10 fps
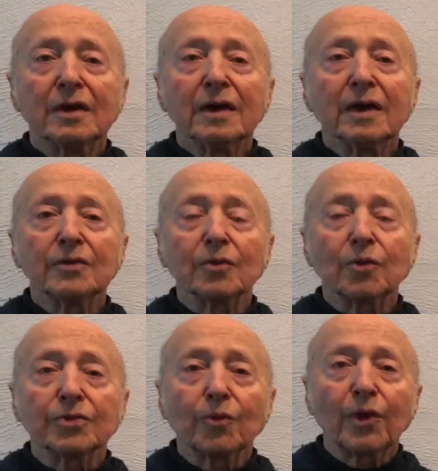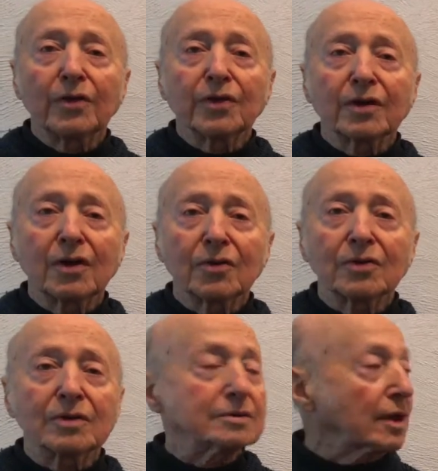and the way the color
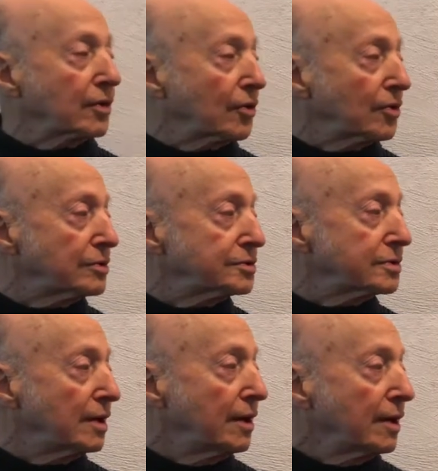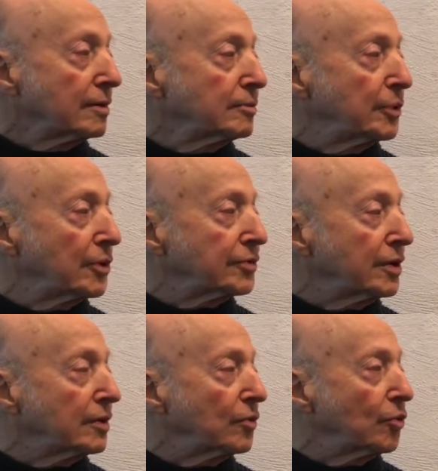occurs and built
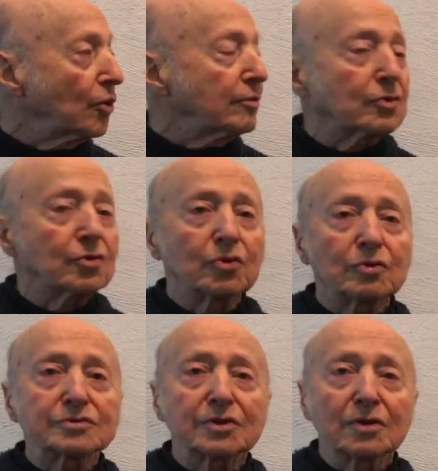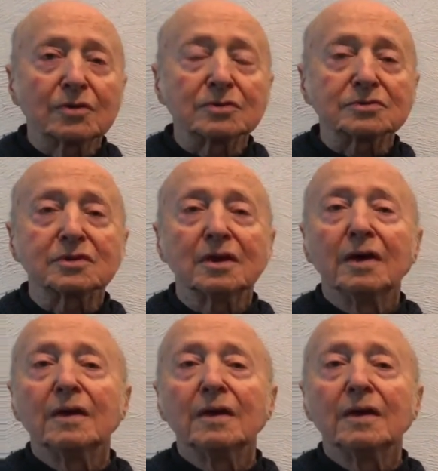in warm and cool zones